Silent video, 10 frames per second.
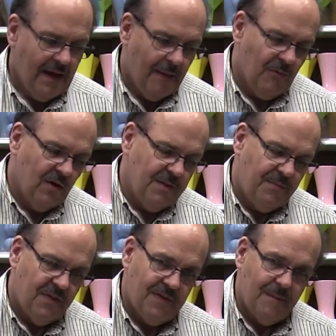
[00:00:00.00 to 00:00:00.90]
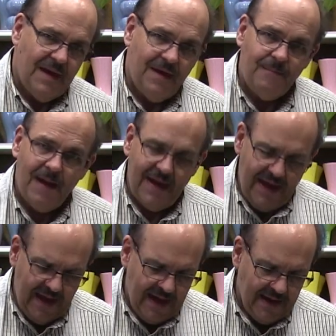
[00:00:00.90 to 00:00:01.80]
I'm going to put them in my
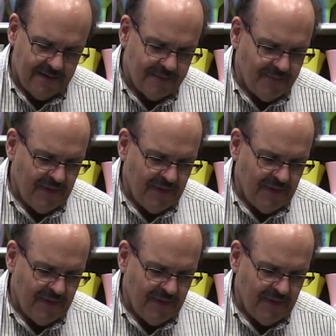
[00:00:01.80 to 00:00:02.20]
hand